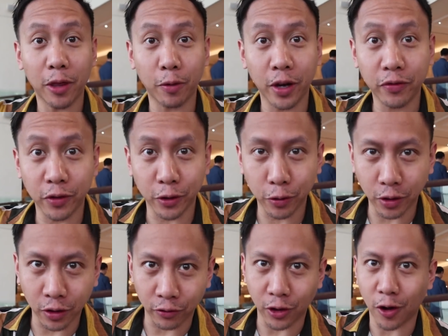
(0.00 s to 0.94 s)
By the way, if you're new
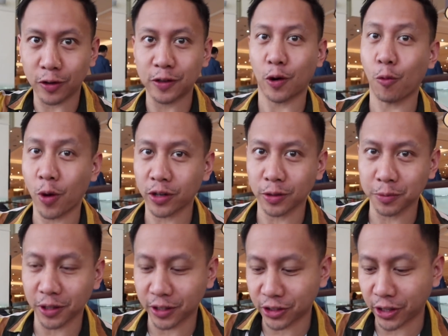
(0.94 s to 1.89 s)
to the vlogs, welcome
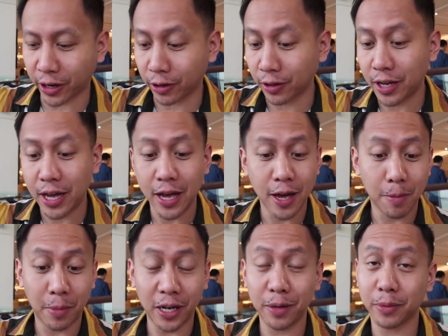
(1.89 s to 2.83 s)
to the channel.
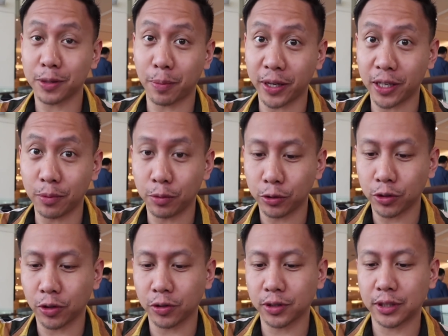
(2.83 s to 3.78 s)
My name is Mikey
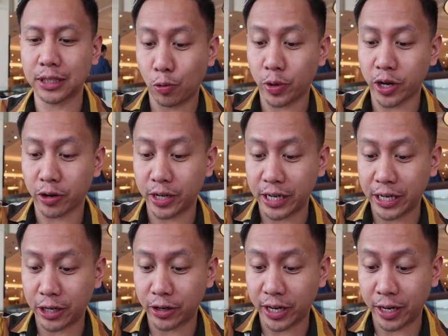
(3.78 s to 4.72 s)
Bustos. We are
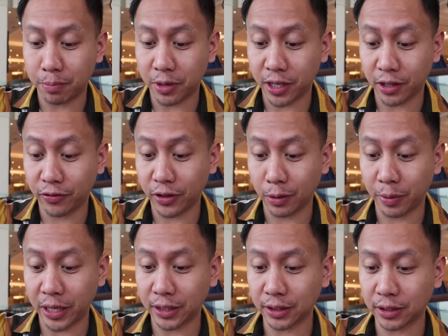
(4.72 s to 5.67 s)
here in Manila,
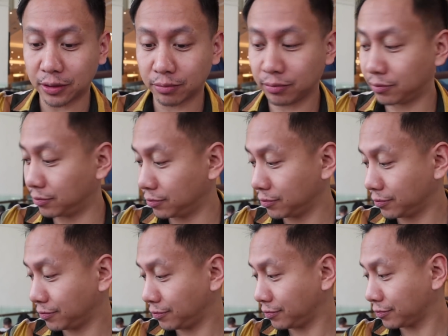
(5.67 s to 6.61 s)
Philippines.
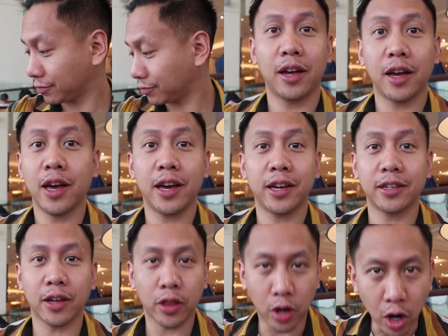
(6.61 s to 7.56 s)
And
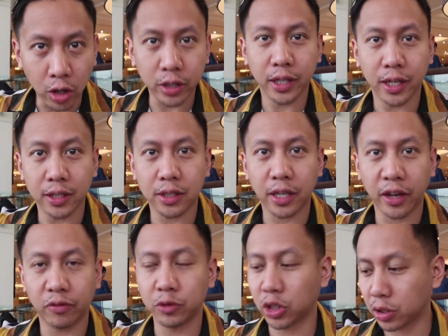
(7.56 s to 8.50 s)
the holidays
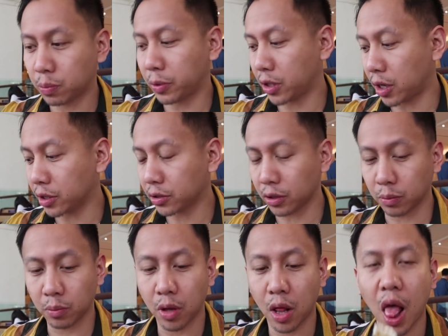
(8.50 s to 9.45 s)
have just been
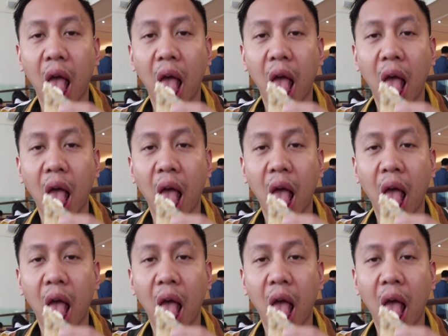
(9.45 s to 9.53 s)
awesome.